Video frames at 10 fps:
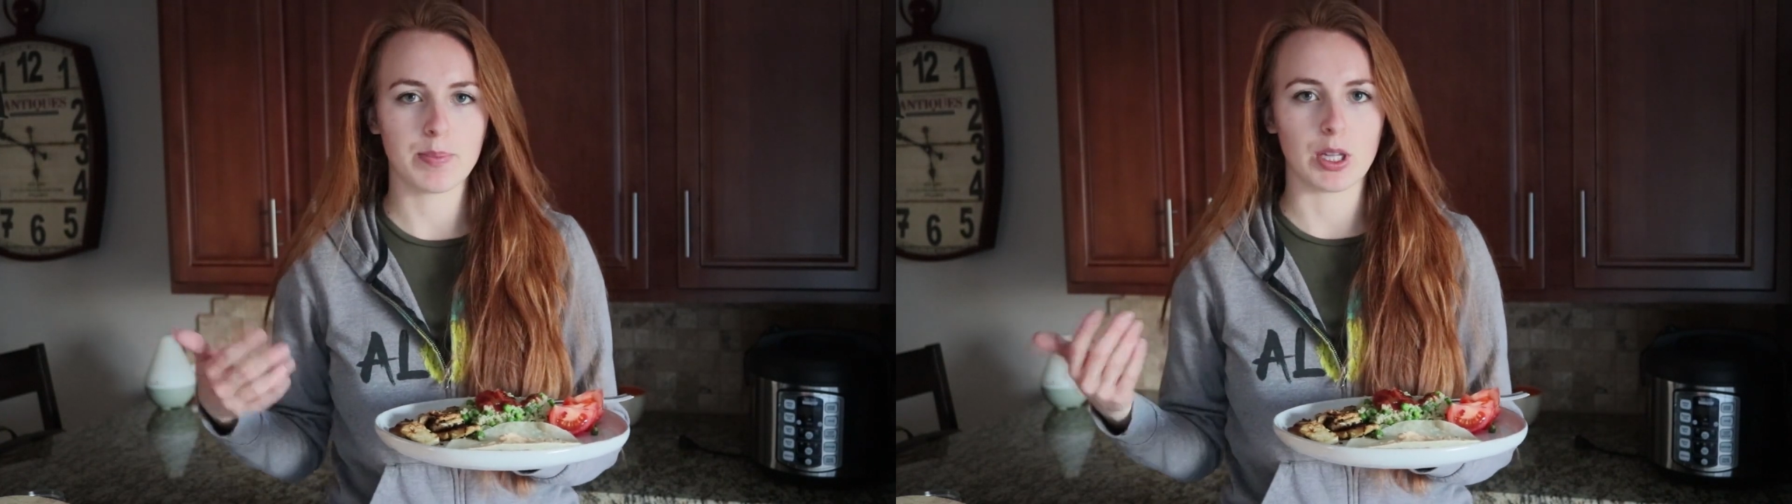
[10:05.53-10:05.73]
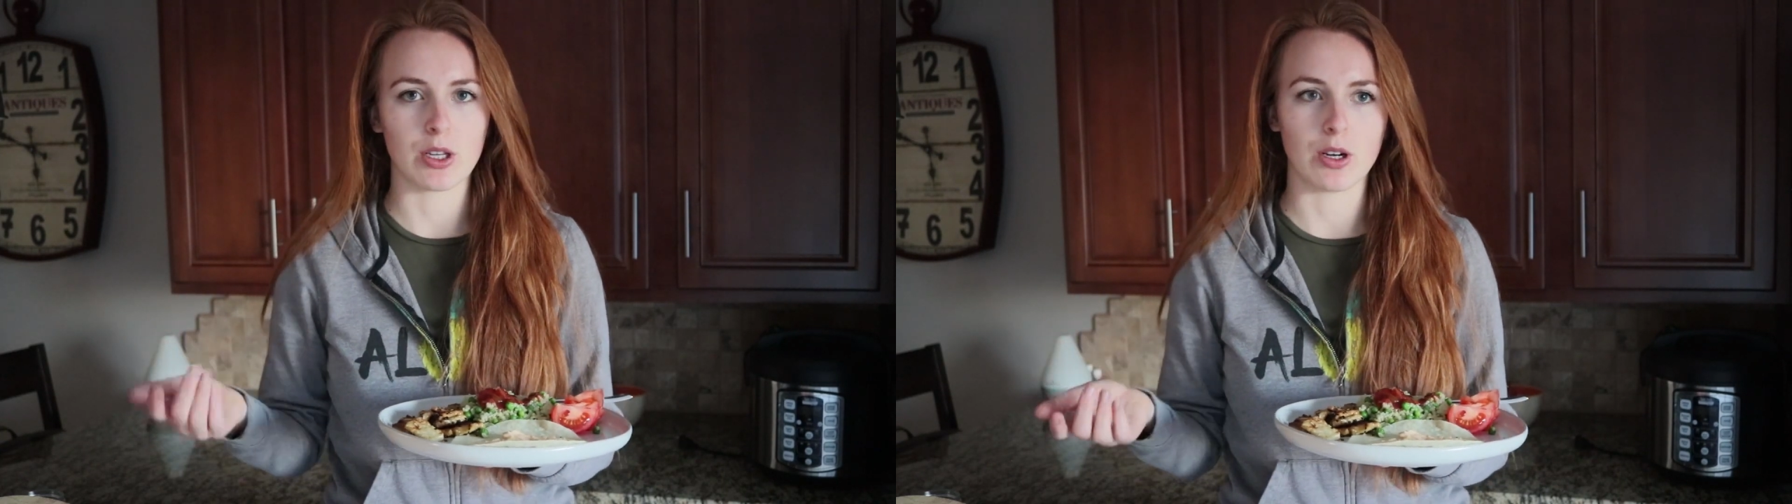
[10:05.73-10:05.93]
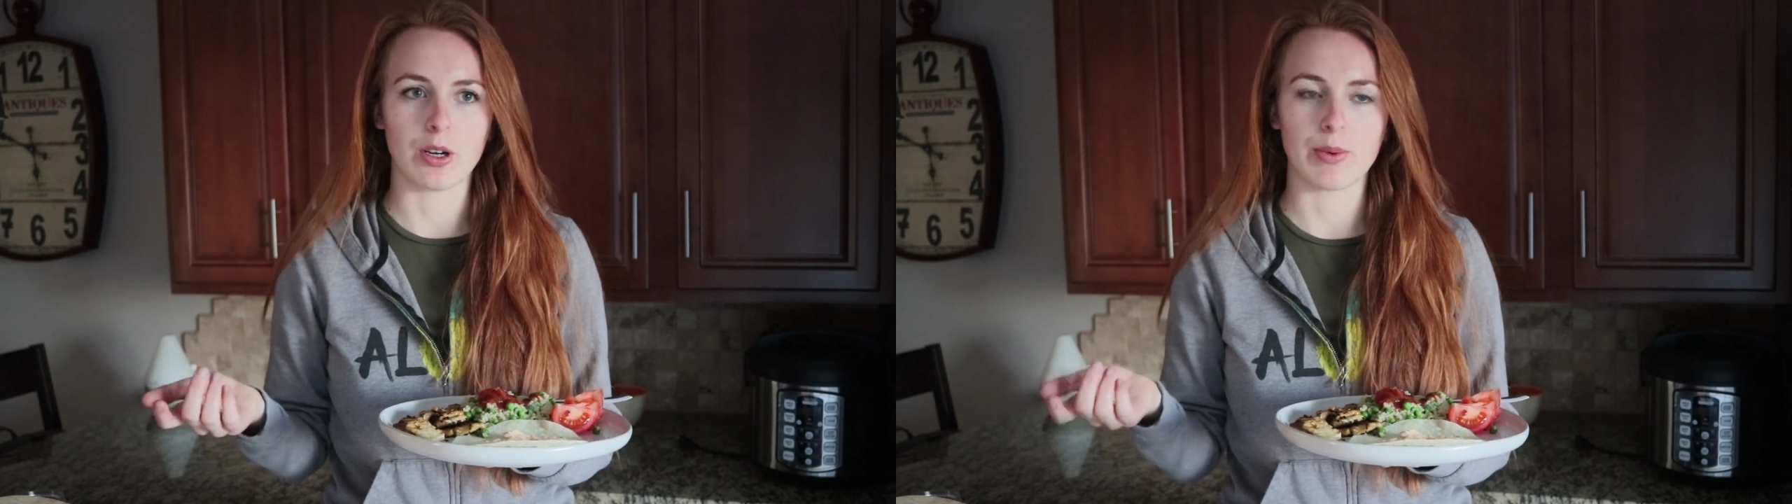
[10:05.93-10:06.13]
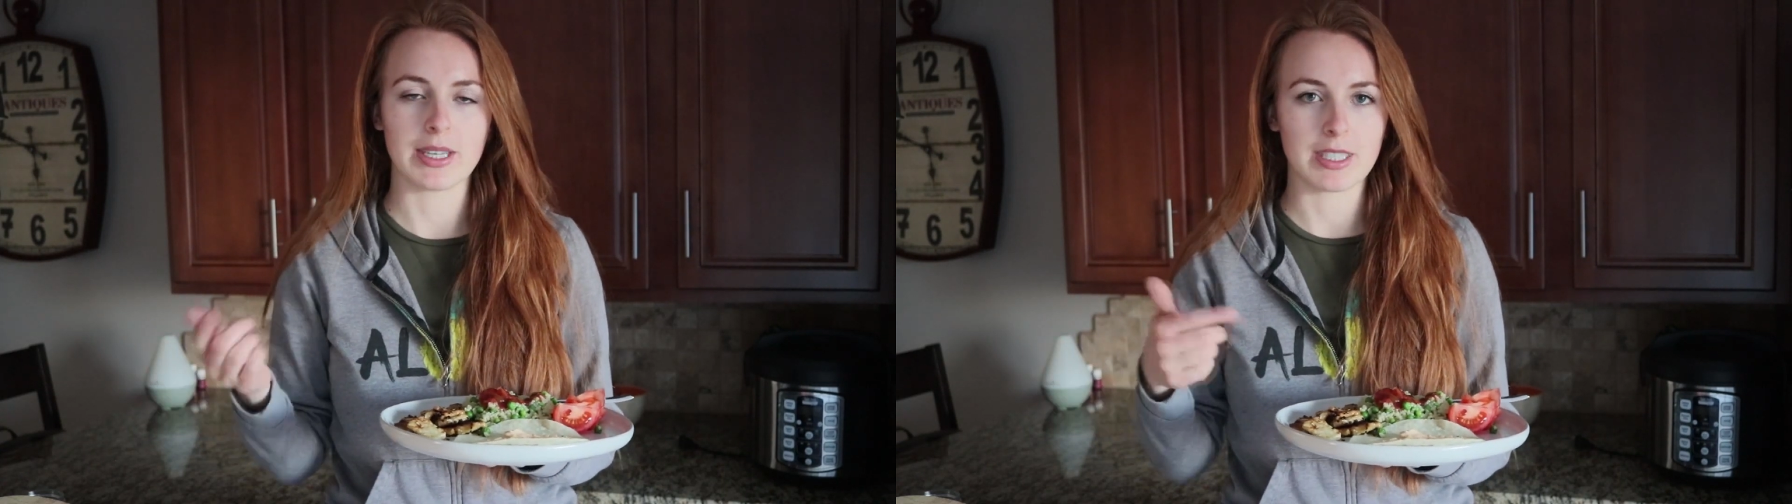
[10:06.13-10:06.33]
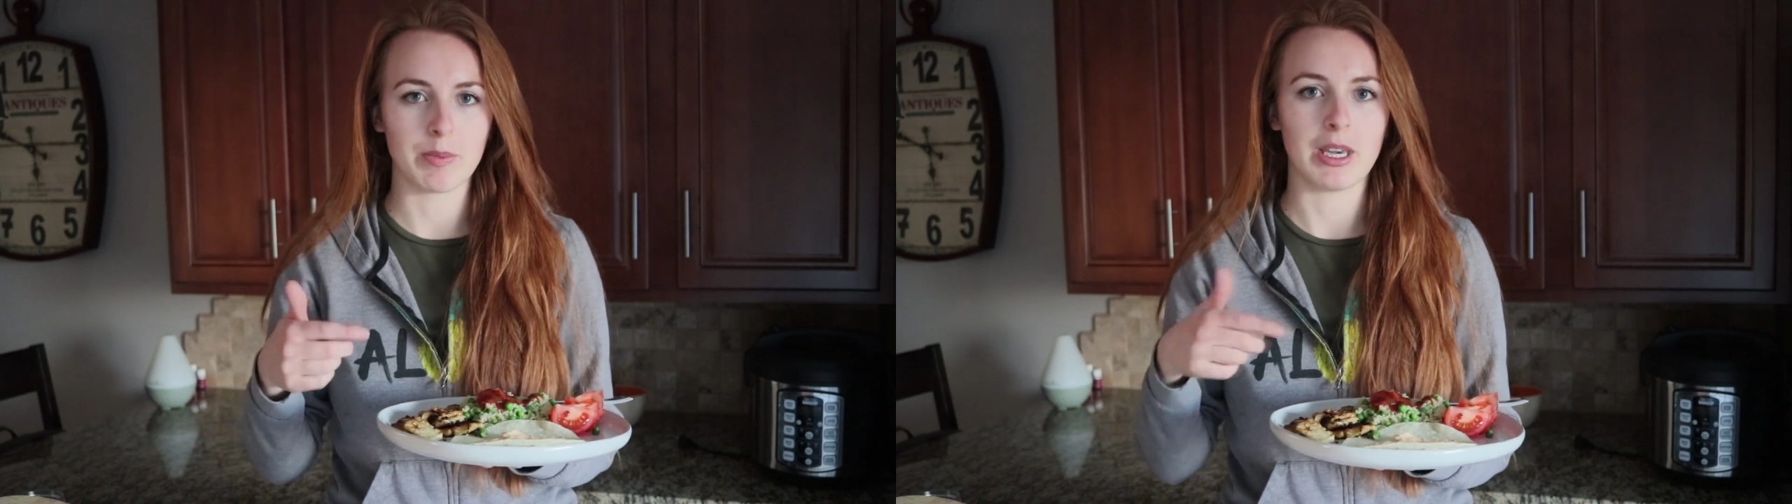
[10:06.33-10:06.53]
put the
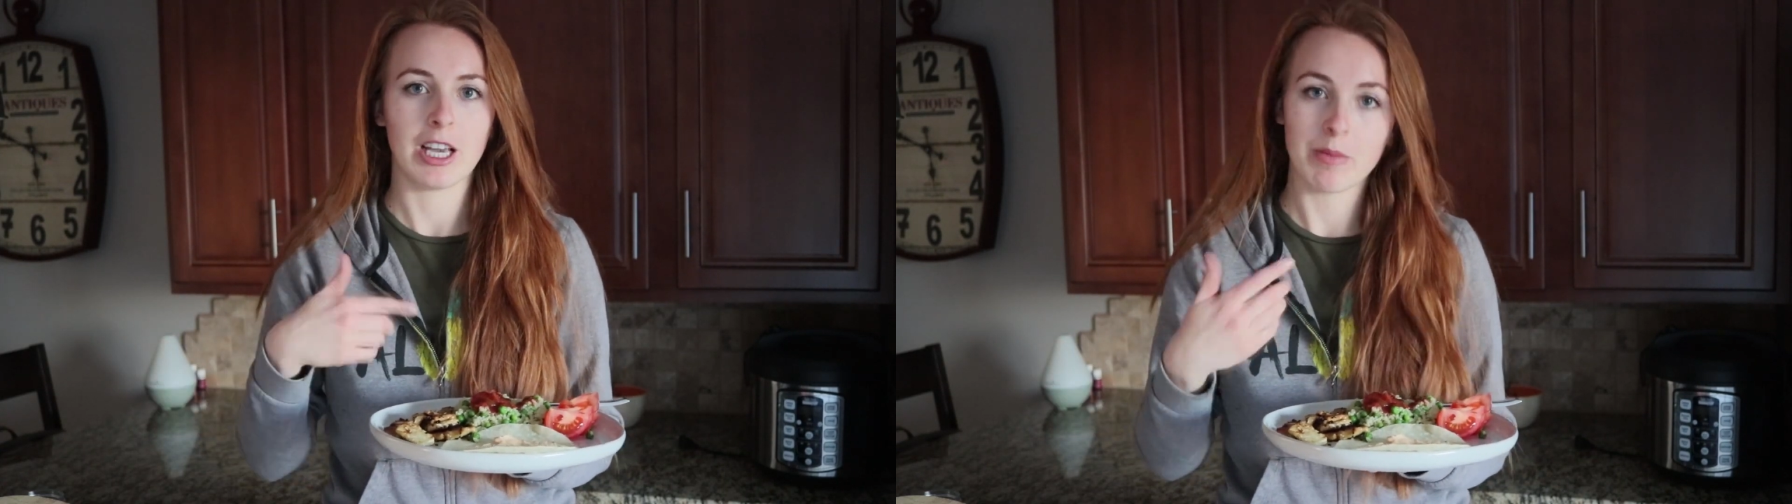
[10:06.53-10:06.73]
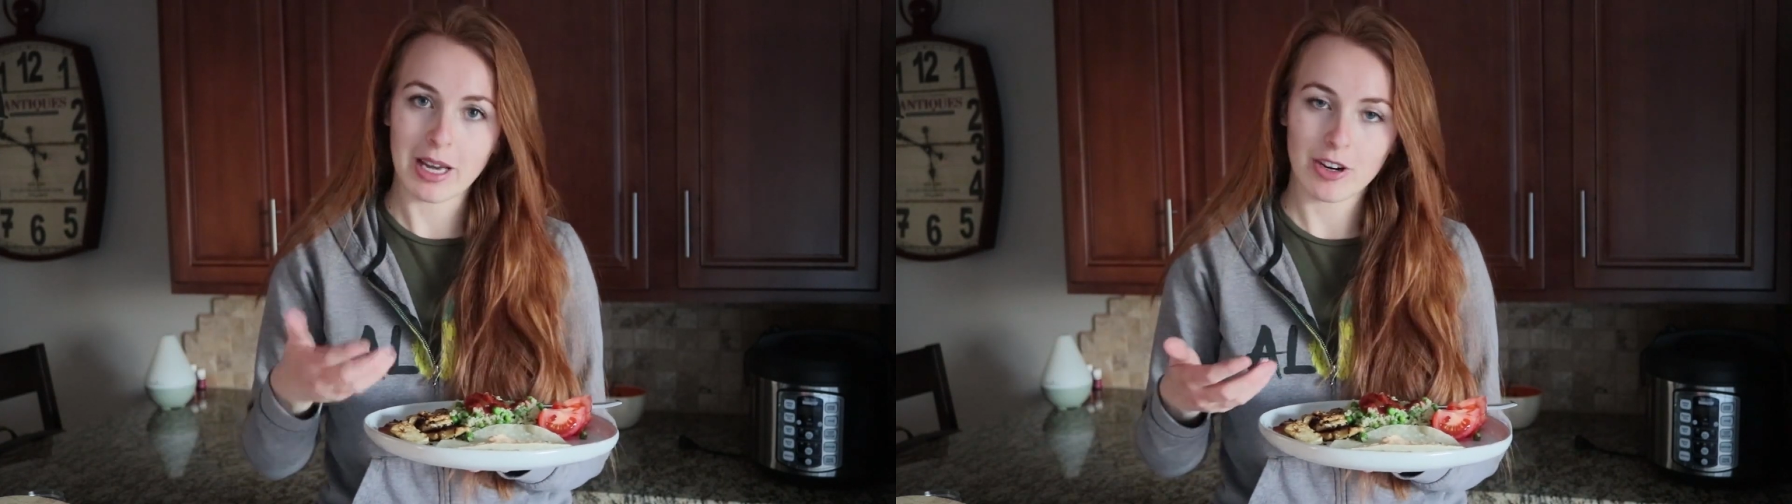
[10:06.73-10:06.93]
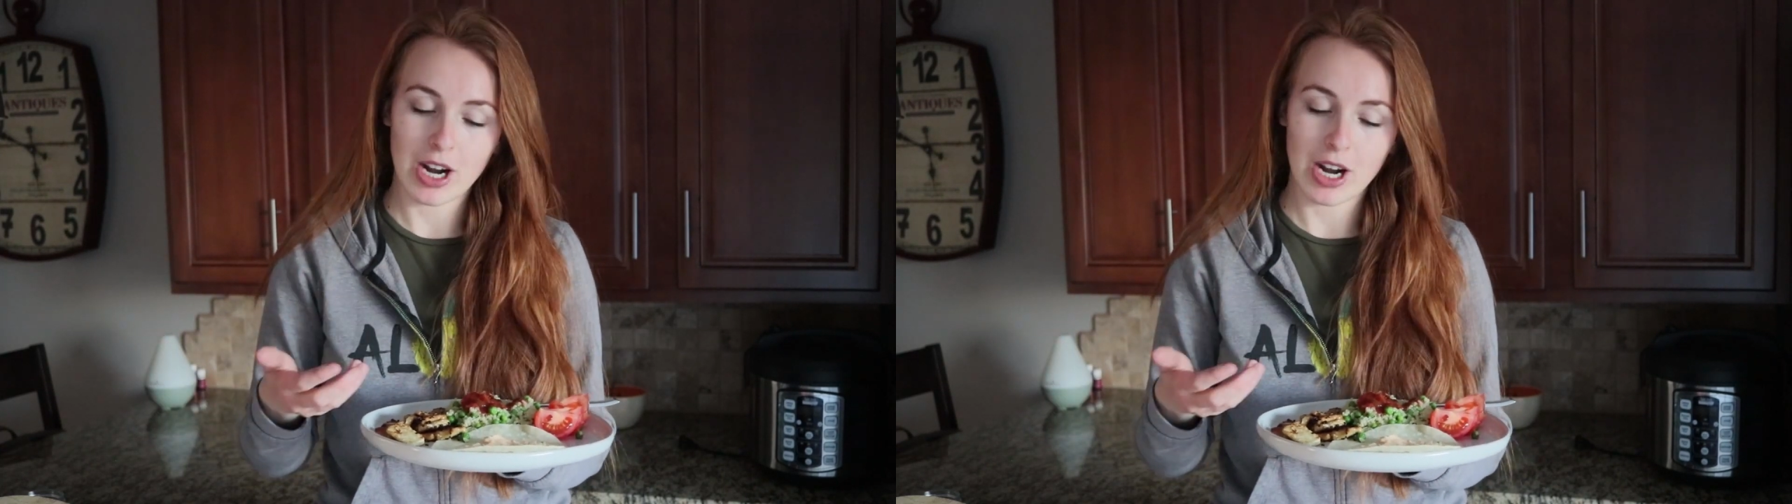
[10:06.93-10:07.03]
recipe in my